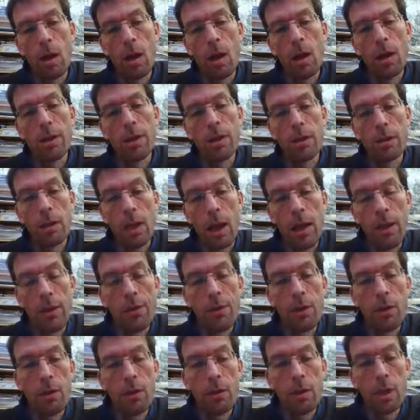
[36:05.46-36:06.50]

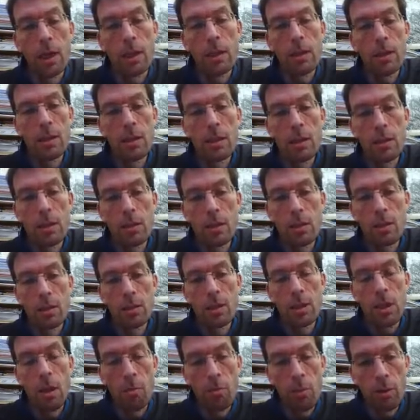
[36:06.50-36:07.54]
Either it's the
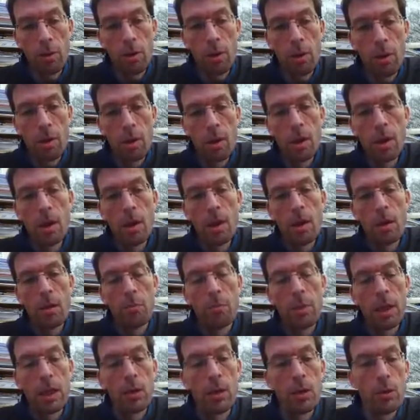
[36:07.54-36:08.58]
sample,
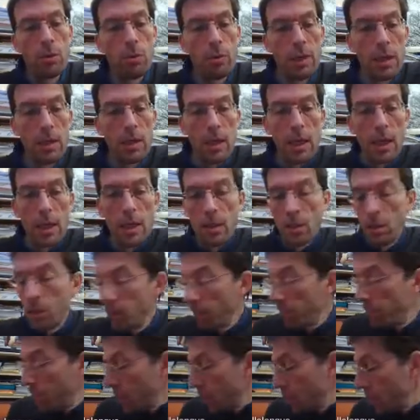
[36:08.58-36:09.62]
because with laser
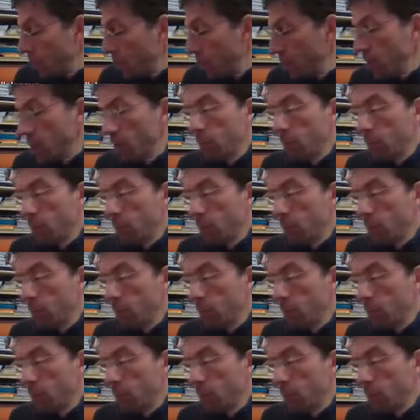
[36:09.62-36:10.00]
diffraction